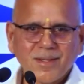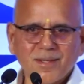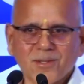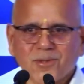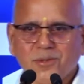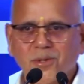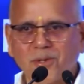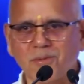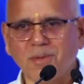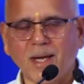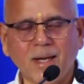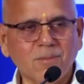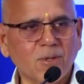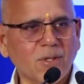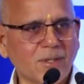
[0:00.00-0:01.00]
So
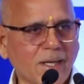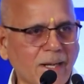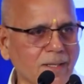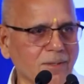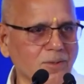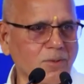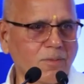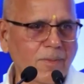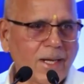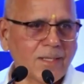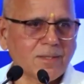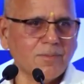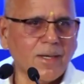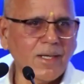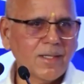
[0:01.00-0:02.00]
I'm not trying to
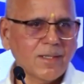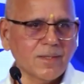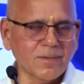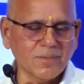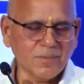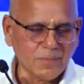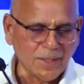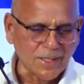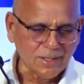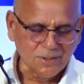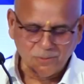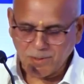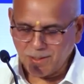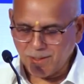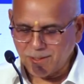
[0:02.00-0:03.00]
match my
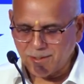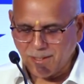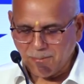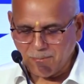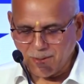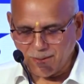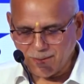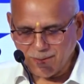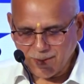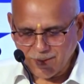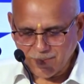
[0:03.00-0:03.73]
pace with this timer.